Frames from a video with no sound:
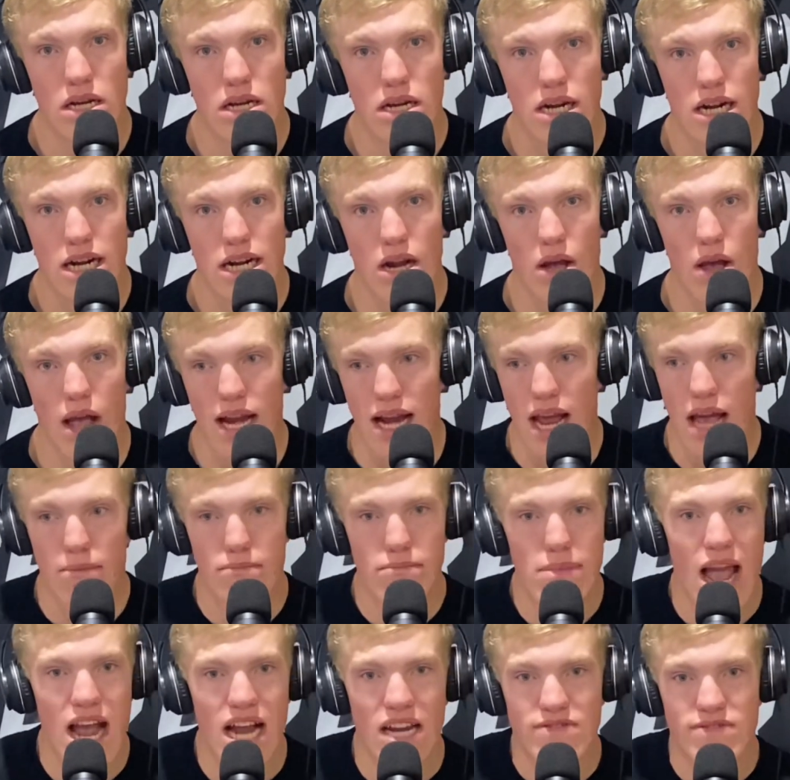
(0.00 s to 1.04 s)
You know, I got
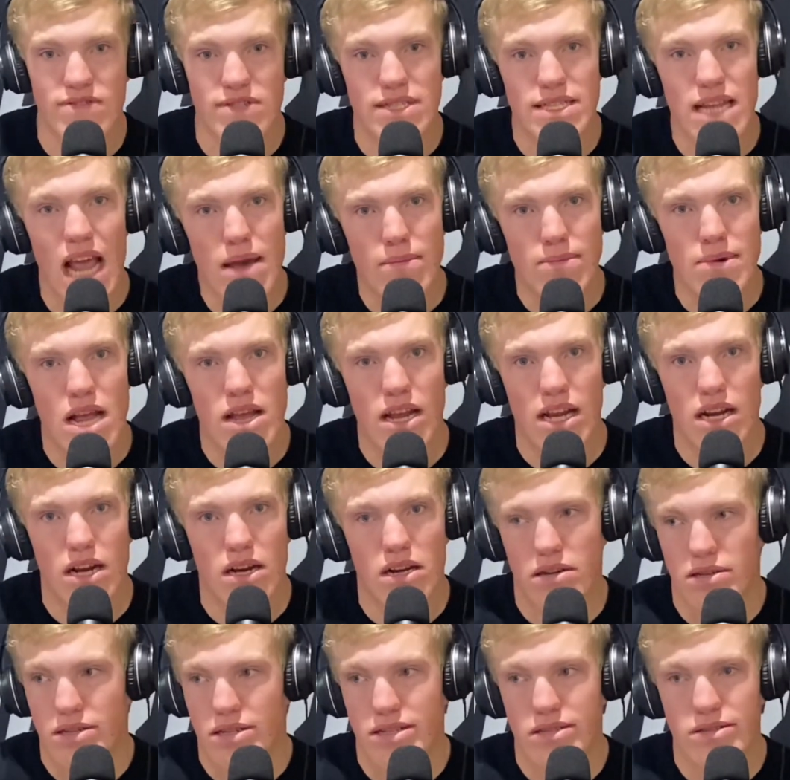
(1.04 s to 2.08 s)
Max Verstappen out
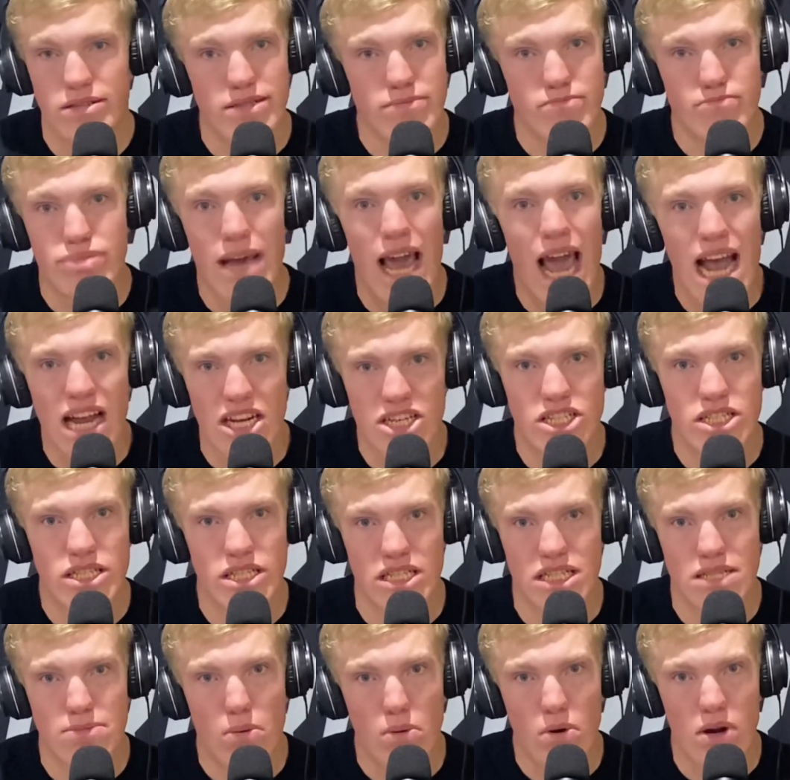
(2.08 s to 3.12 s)
here bashing the
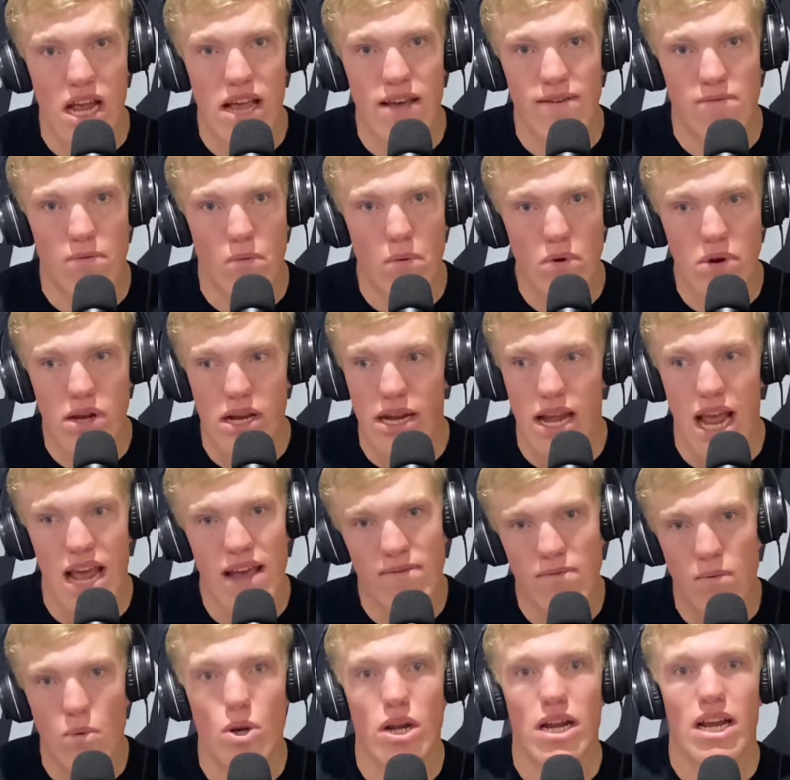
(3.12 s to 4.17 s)
sport of F1, and
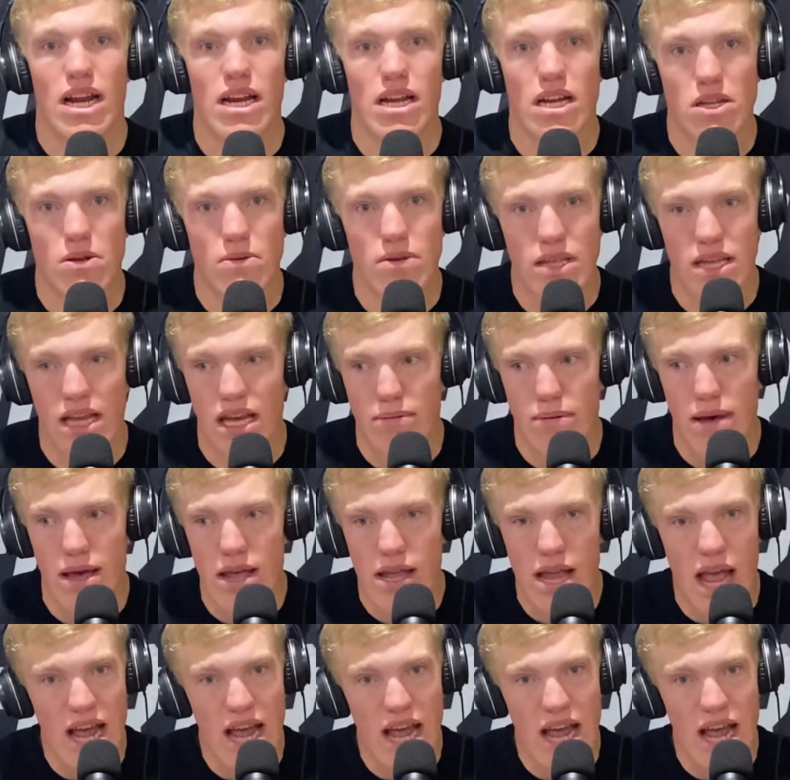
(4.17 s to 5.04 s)
F1 ain't going to do anything about it.